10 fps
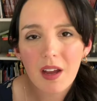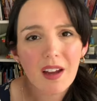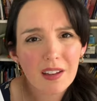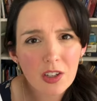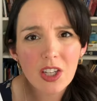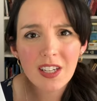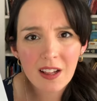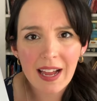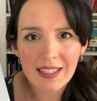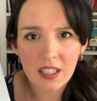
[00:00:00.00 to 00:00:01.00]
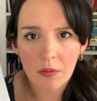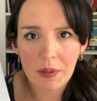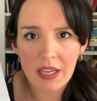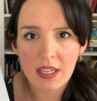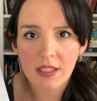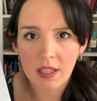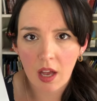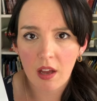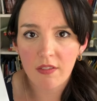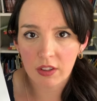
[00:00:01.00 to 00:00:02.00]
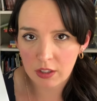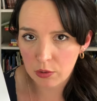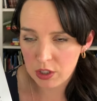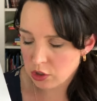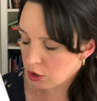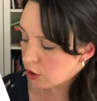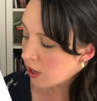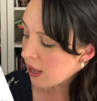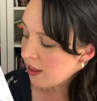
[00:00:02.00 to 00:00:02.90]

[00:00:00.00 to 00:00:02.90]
a good classic piece of literature